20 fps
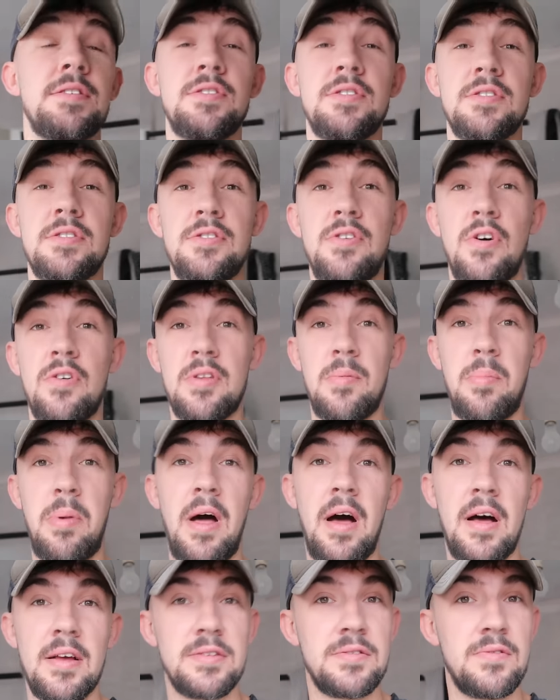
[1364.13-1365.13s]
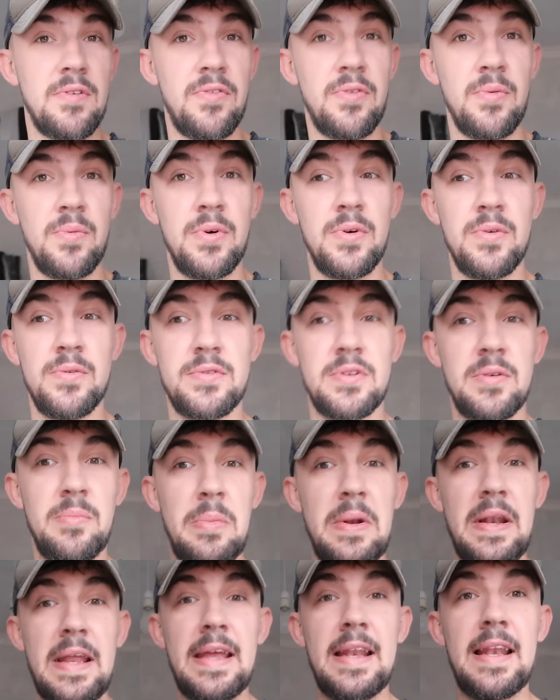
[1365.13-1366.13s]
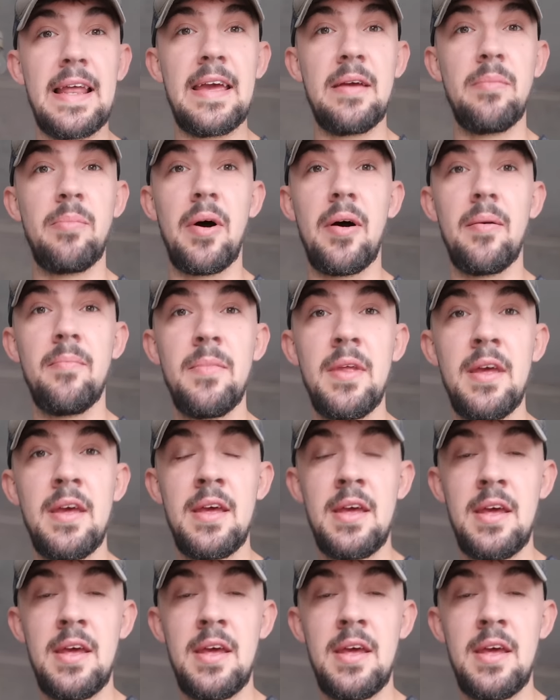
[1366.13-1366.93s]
to just knock the plaster off the walls completely, but